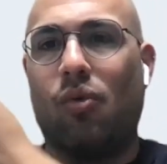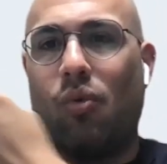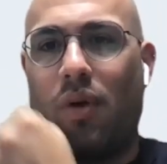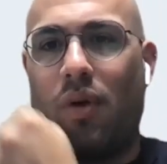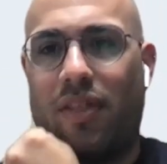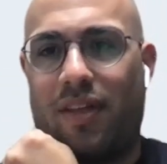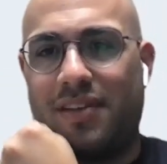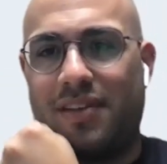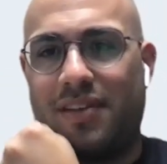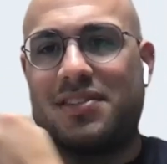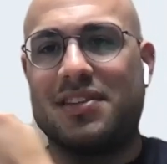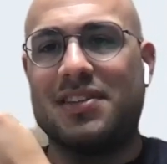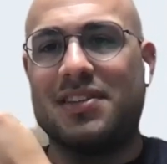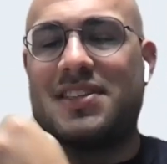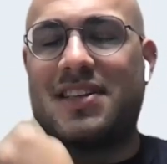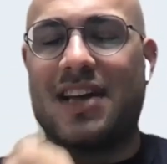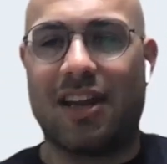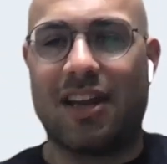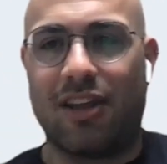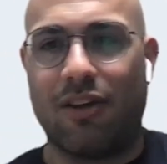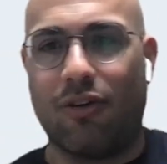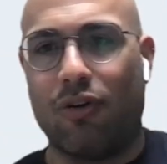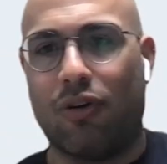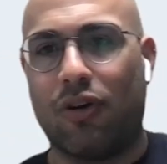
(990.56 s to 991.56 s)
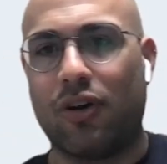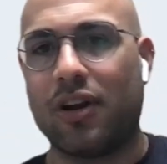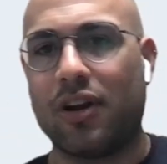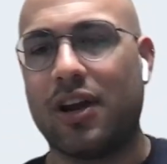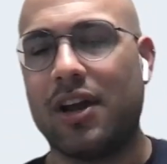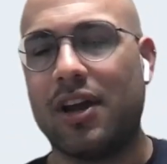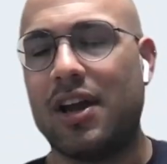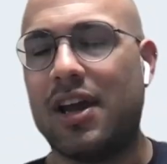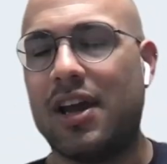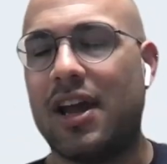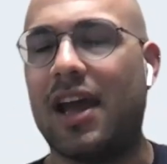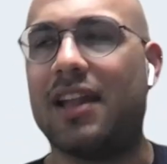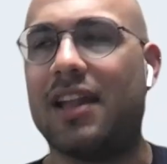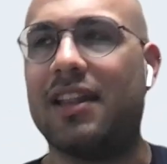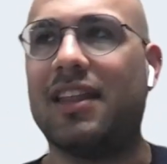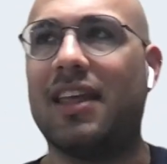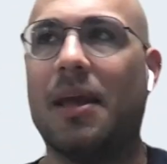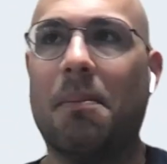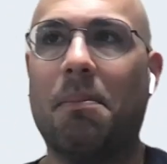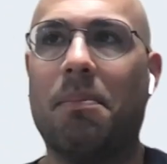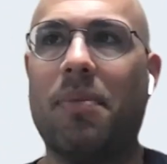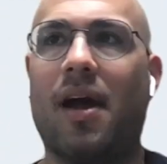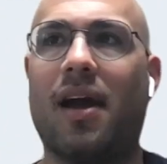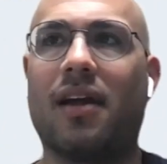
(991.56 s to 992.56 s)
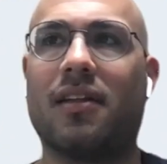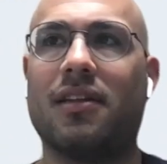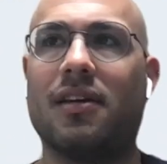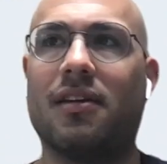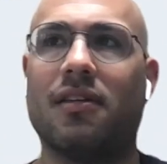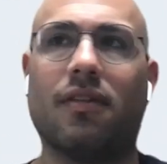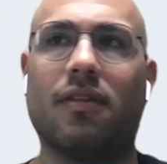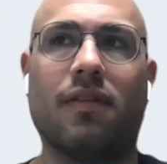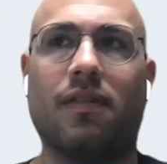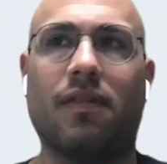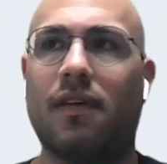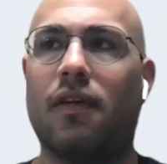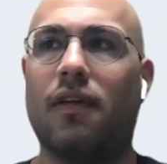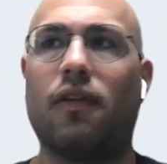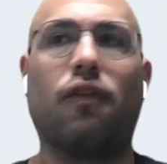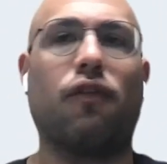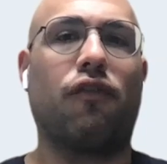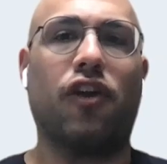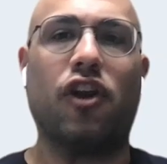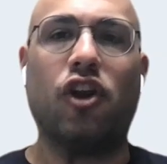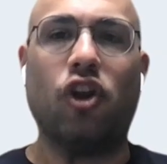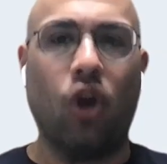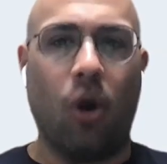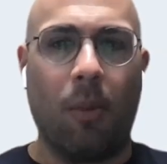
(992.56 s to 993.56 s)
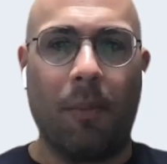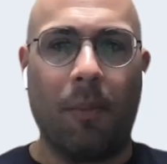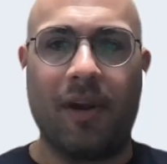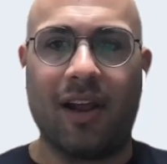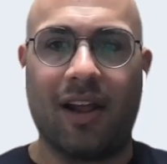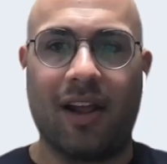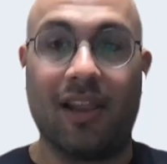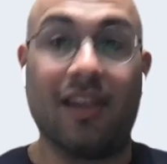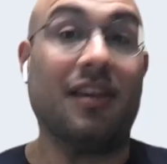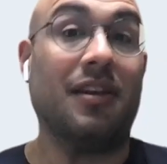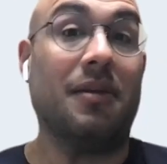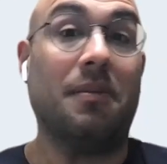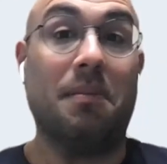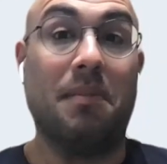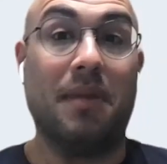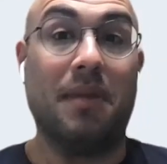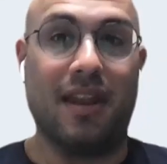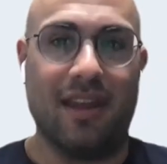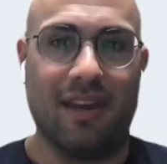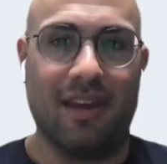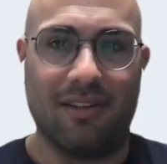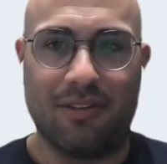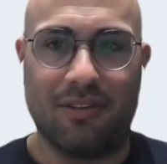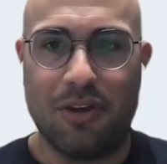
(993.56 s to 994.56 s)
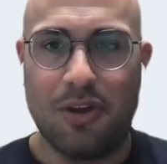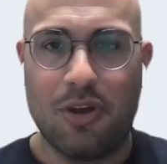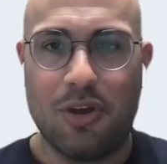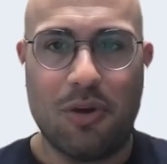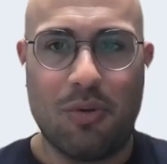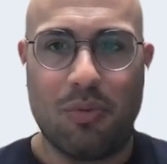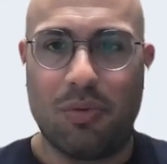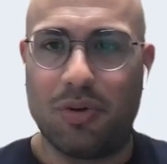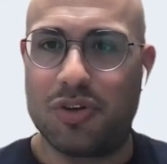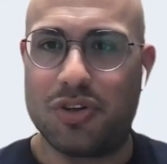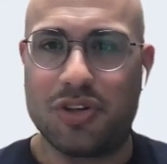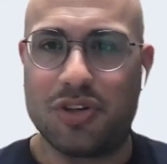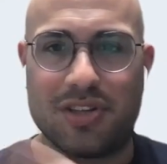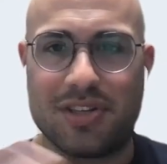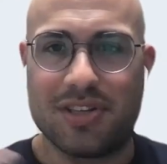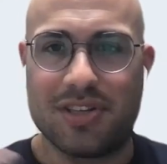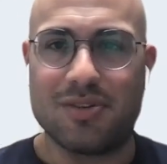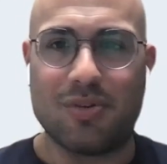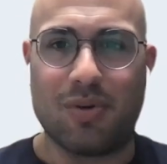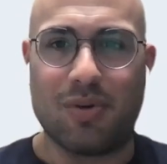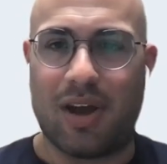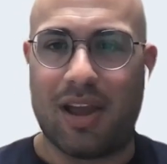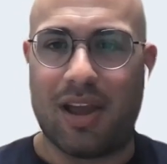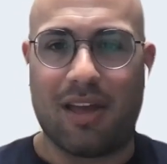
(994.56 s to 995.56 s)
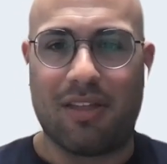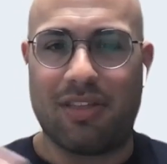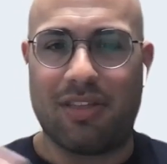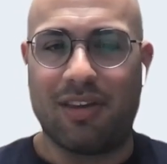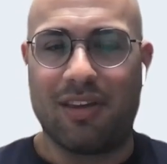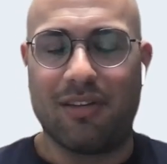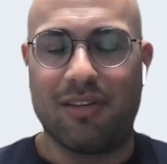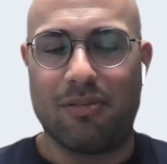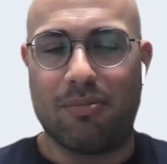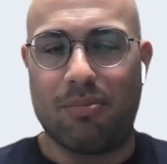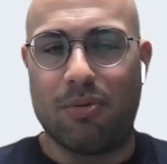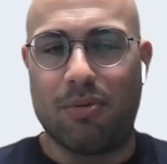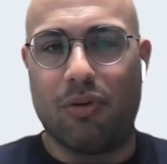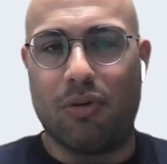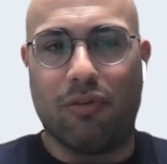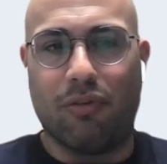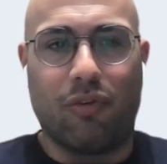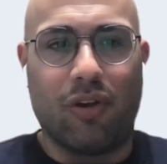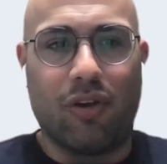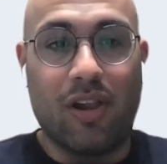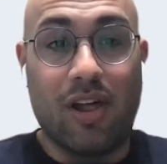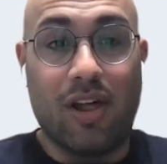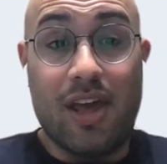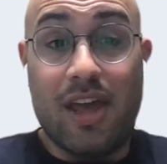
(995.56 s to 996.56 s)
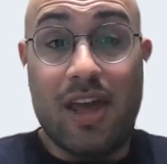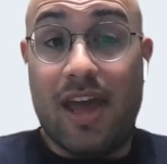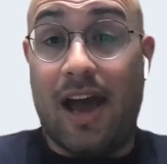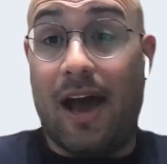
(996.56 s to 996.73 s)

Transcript: with us inside the org, and the impact is phenomenal and immediate, which is, I think, is beautiful.